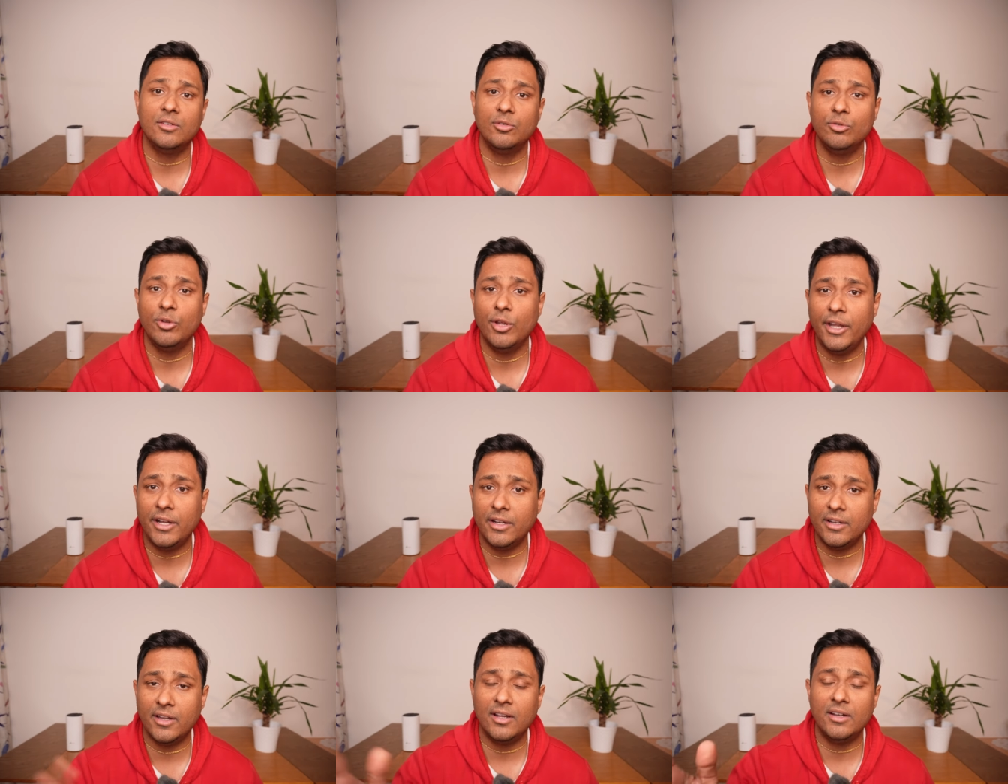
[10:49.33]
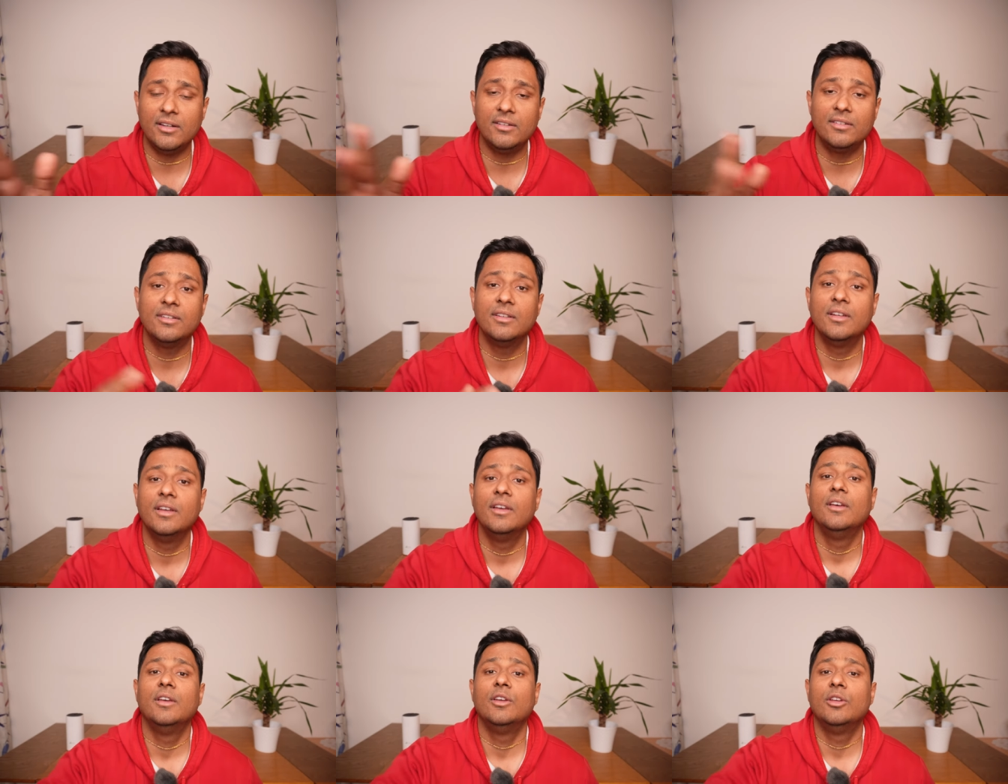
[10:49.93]
You know, 8 hours
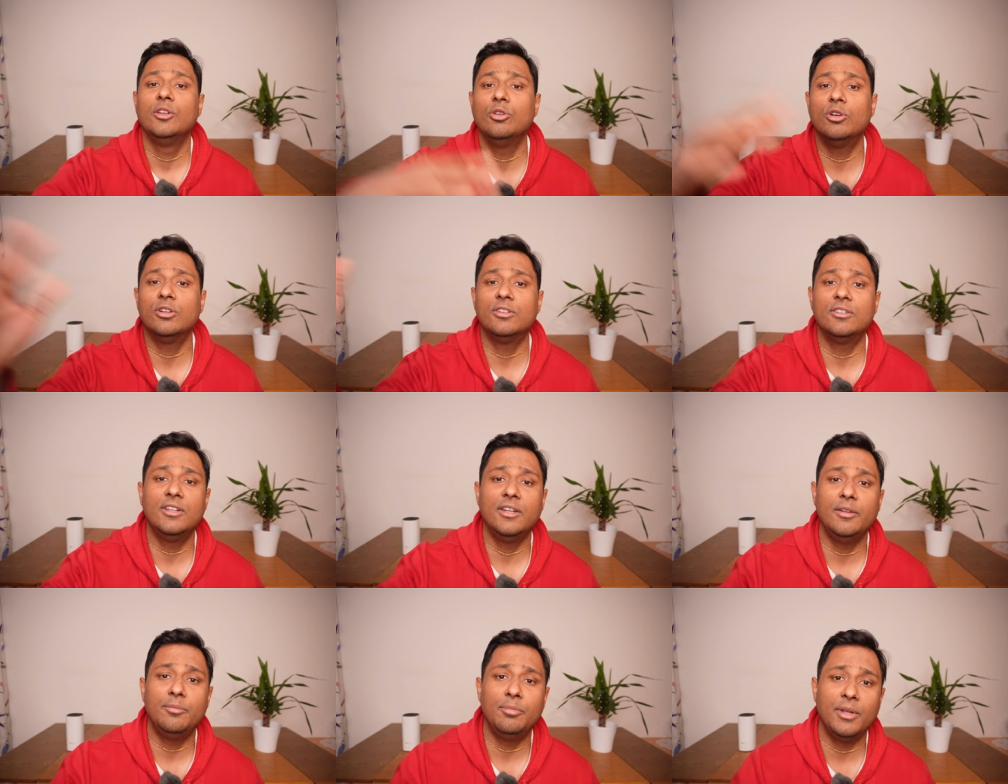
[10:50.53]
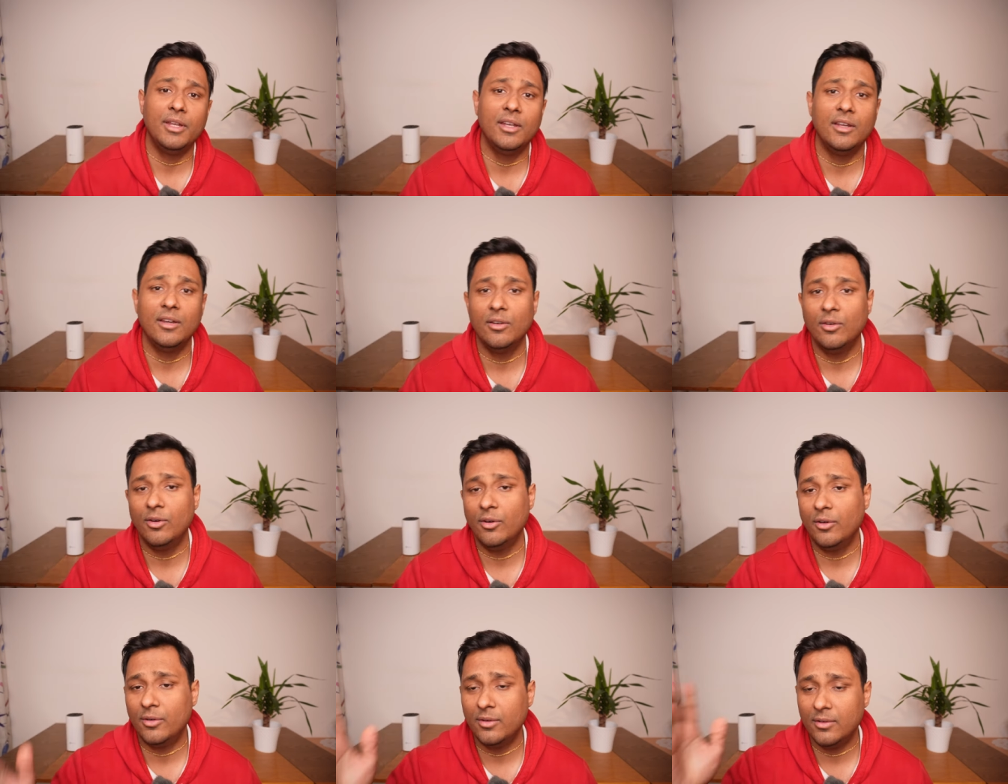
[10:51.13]
you are sleeping,
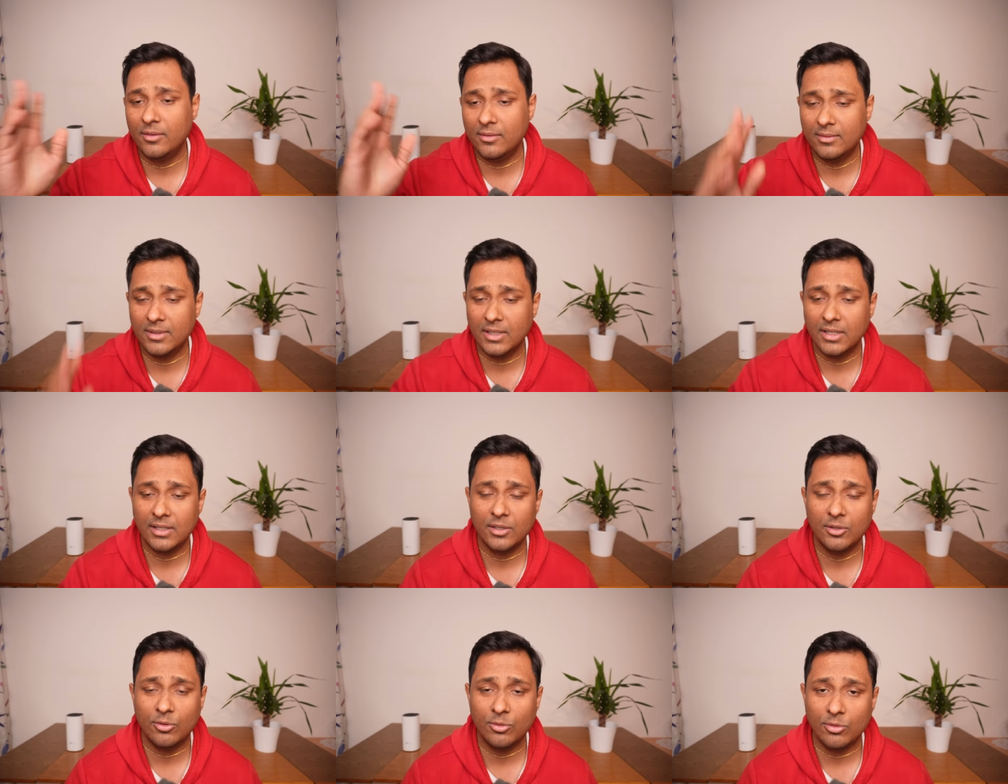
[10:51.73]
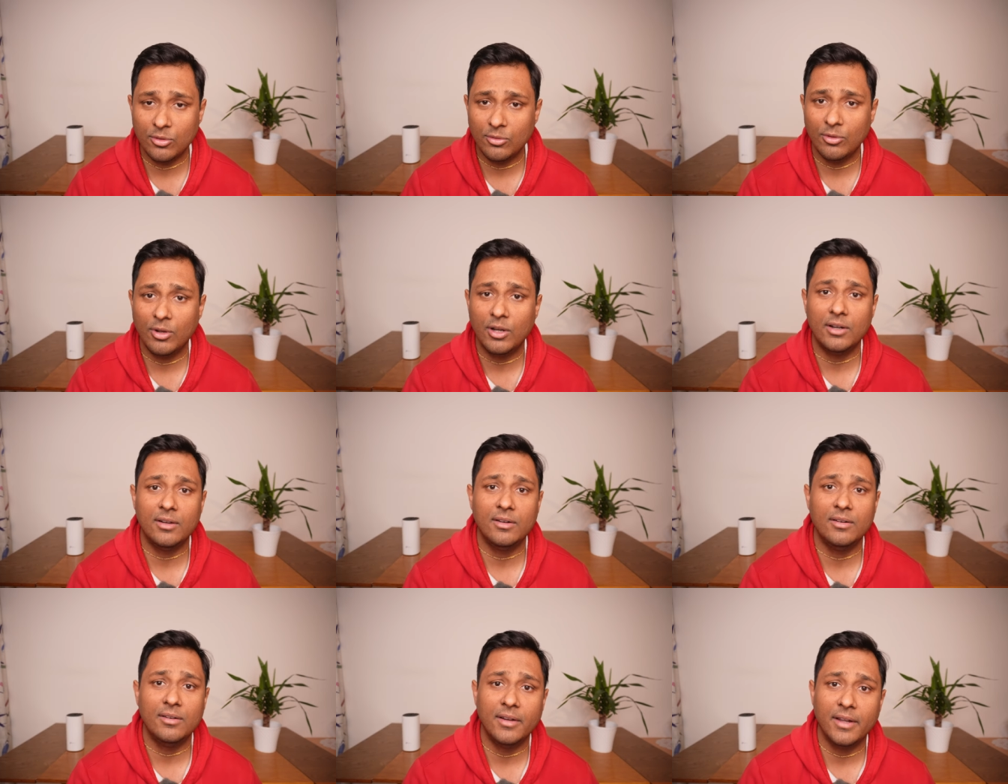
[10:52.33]
or you
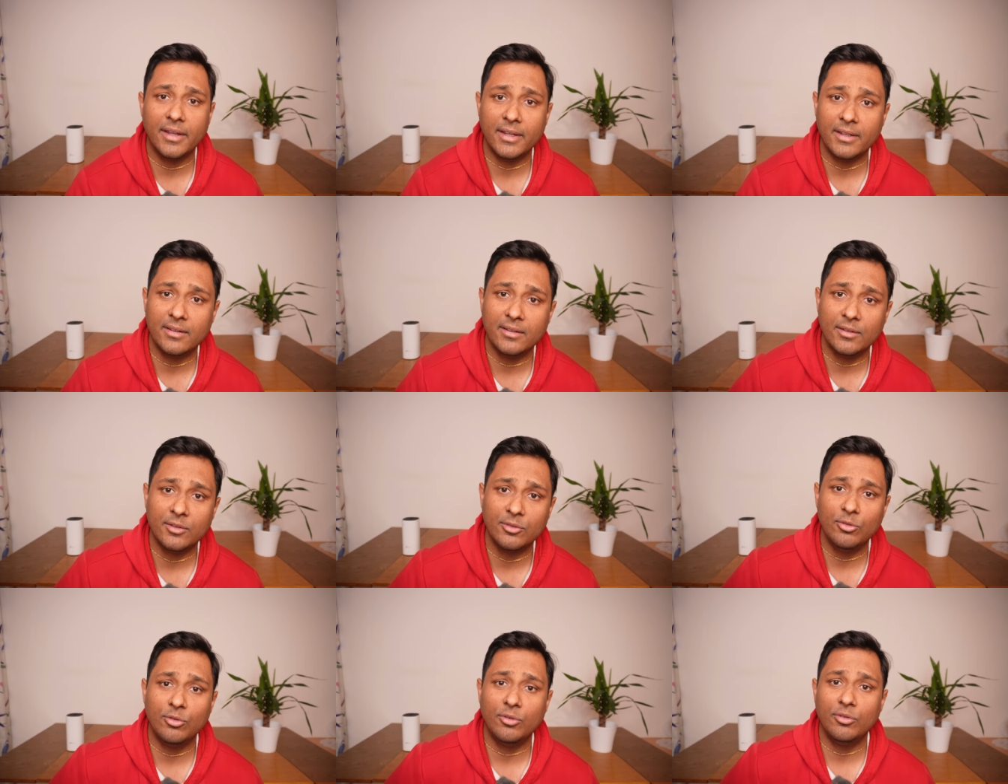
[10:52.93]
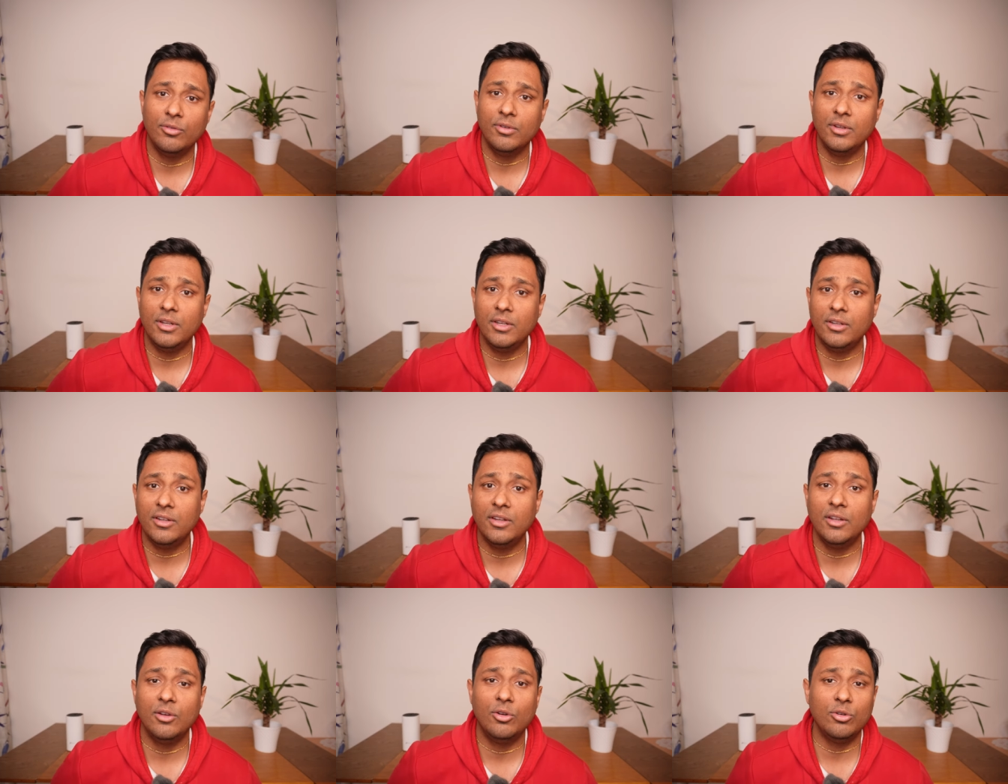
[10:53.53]
are like, you know,
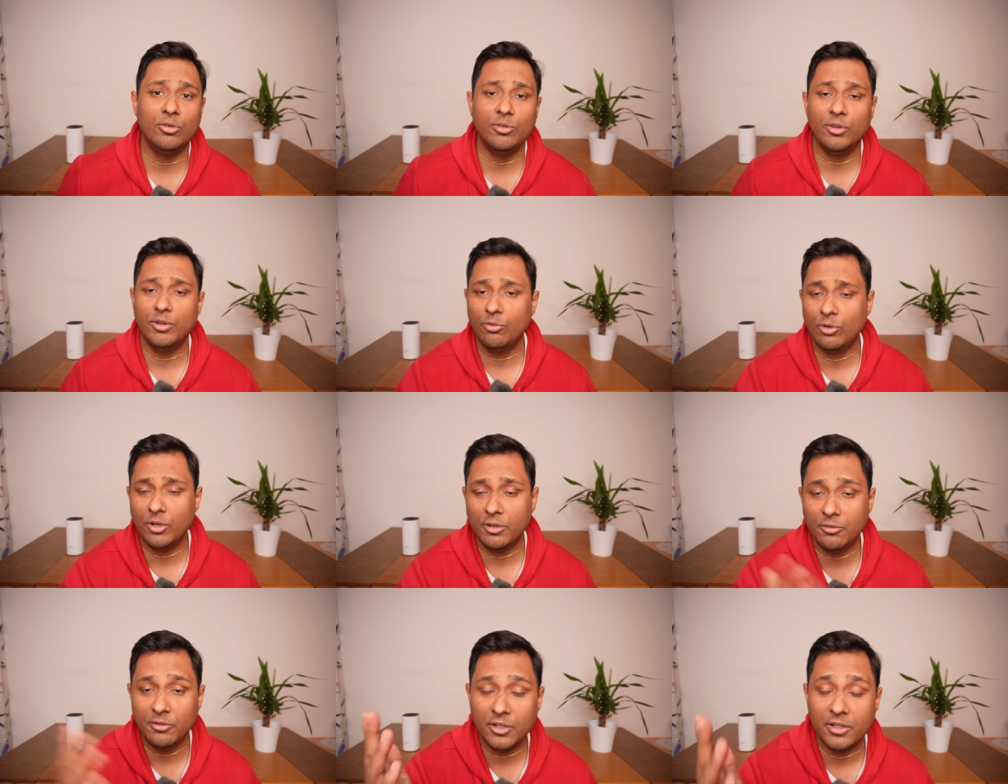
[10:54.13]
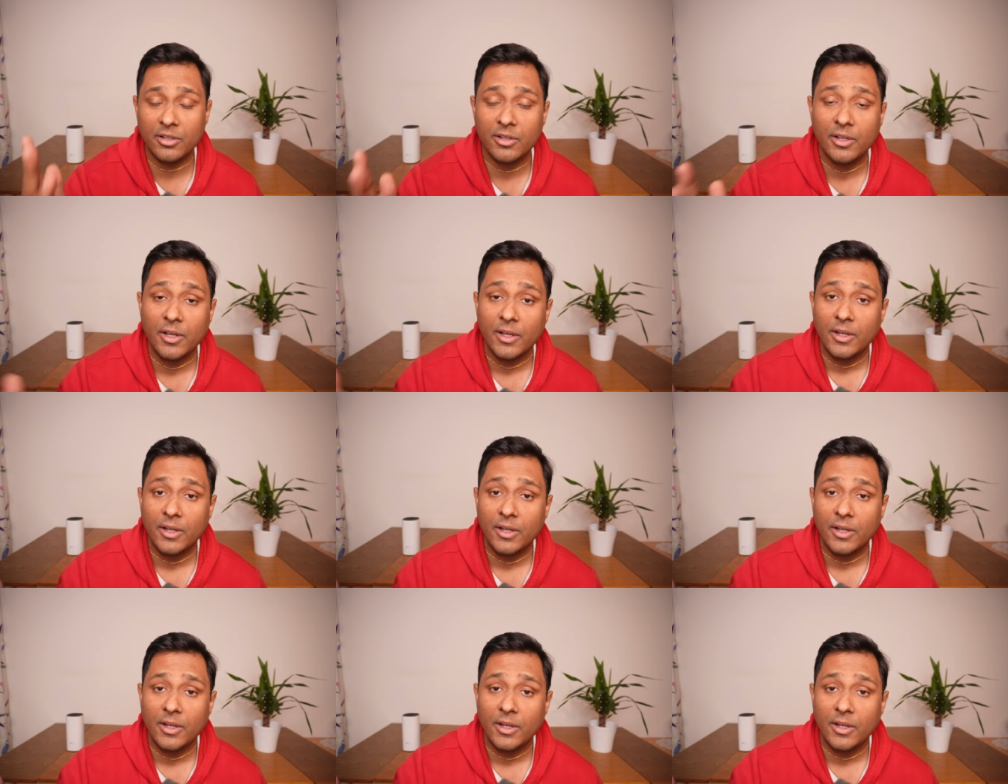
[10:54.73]
eating or doing whatever.